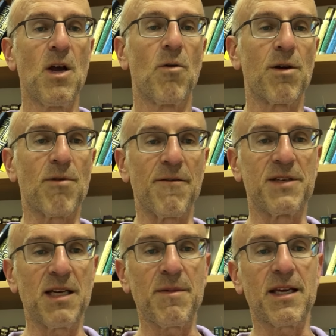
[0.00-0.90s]
When Rav
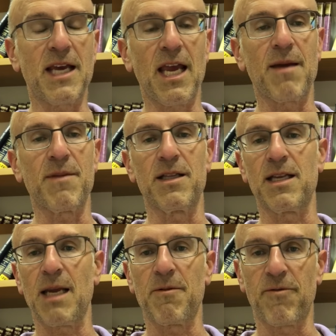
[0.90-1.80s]
Dimi came in the
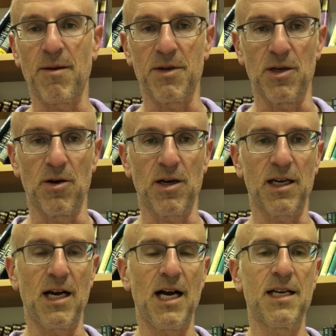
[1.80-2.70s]
name of Rabbi
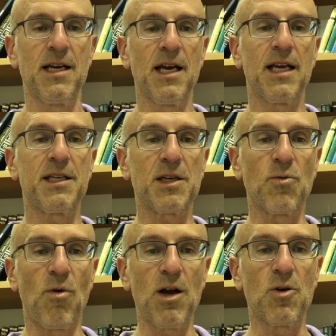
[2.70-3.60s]
Yochanan, he said,
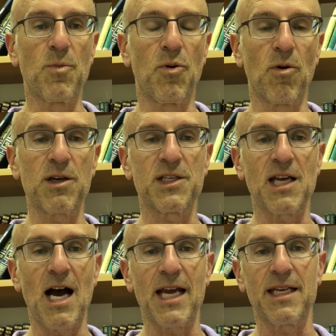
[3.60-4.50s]
one who pours
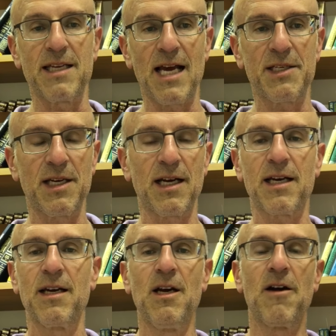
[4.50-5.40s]
yayin
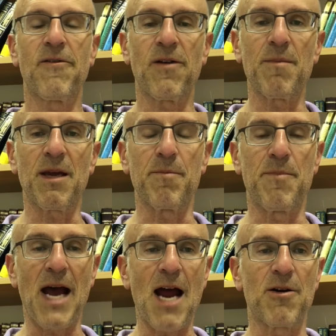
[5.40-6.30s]
nesech from a
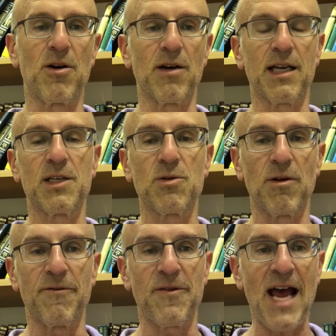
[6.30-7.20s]
barrel into
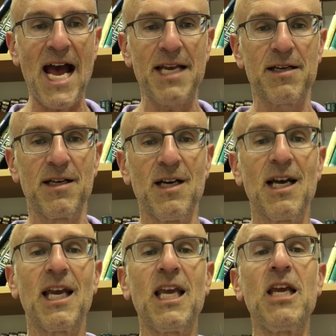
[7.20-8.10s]
a vat,
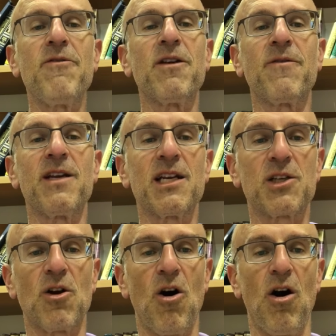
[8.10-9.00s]
even if he does
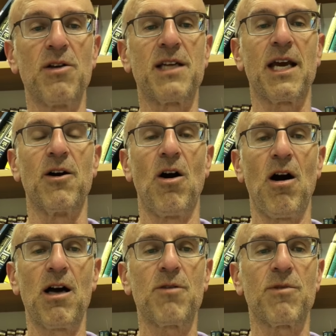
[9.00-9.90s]
it all day
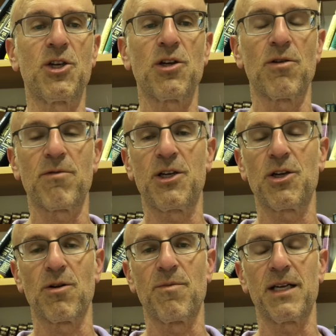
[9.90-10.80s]
long,
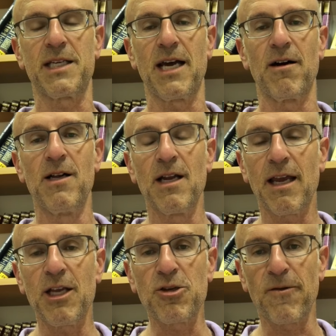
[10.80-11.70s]
rishon batel.
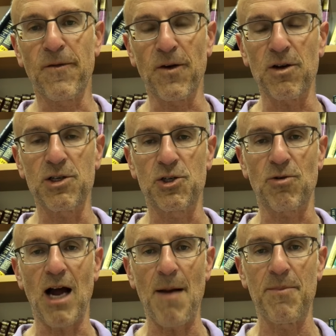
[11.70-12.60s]
Each first
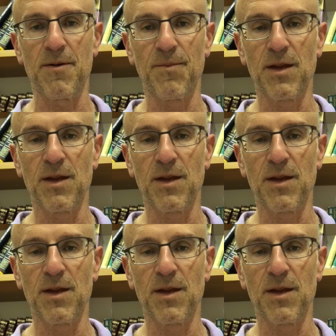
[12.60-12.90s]
drop